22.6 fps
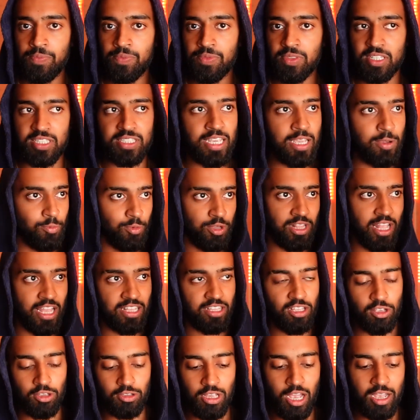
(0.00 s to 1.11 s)
The same with,
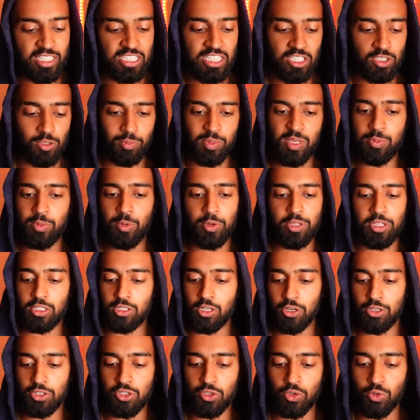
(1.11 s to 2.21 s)
like, I see some people with
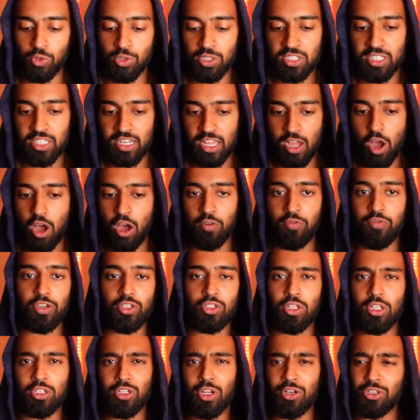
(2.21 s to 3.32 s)
Adonis School saying, like, oh,
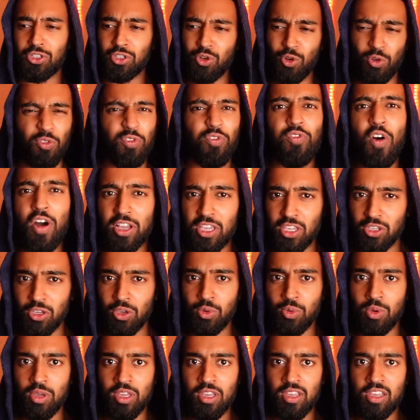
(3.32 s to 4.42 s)
official Adonis School, fuck
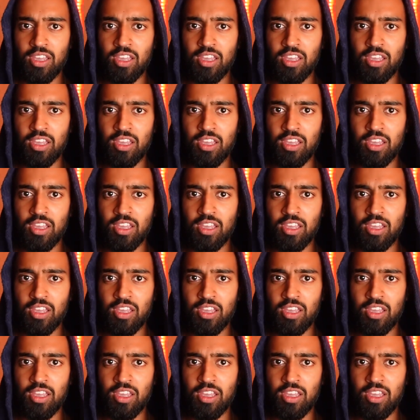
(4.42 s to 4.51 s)
you.